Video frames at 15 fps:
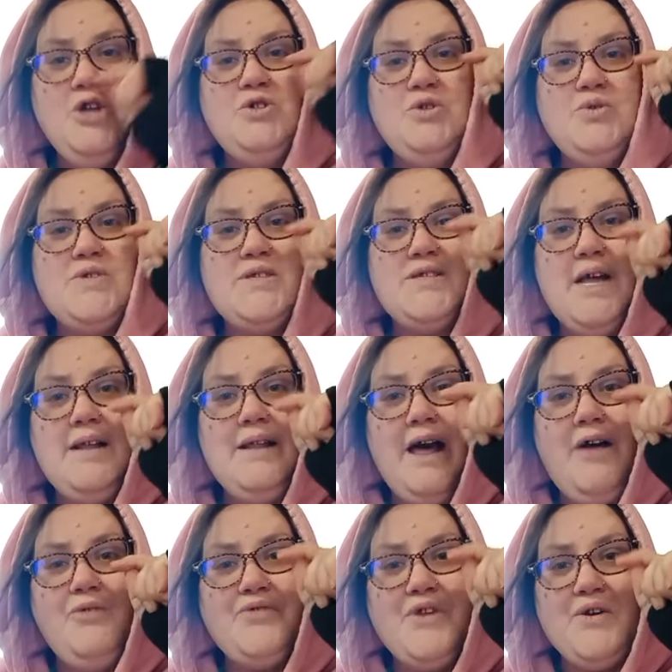to sell
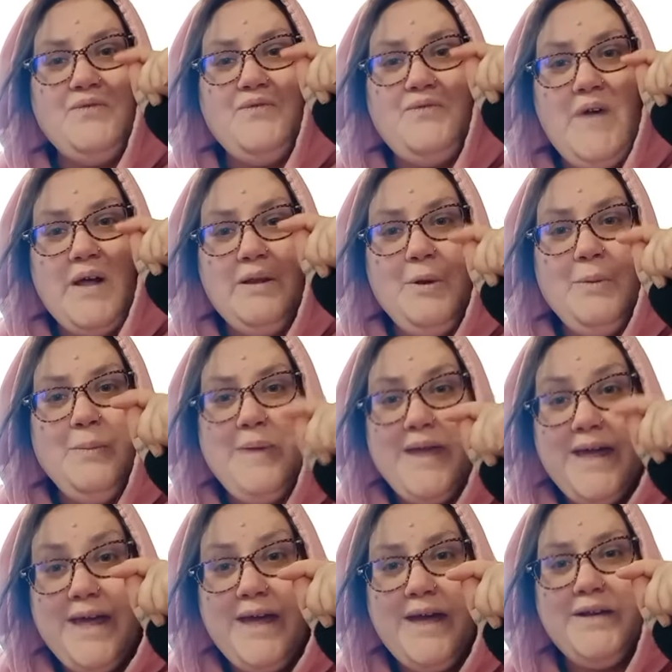out their fellow
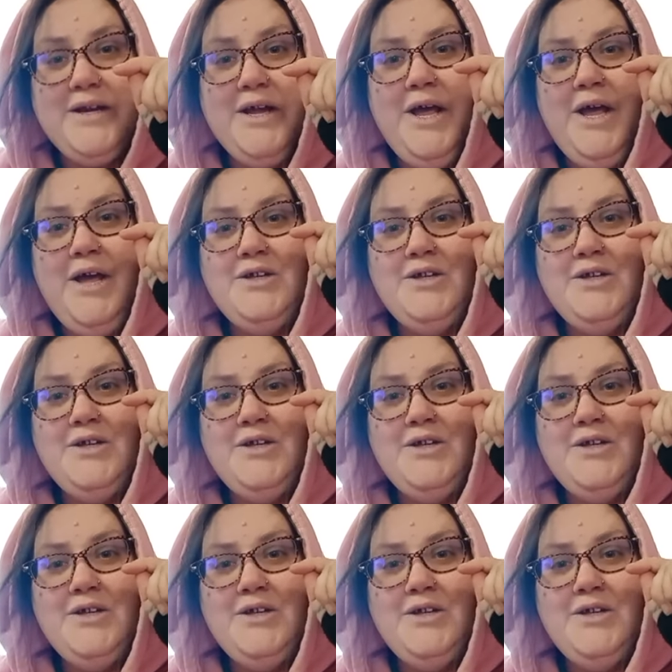man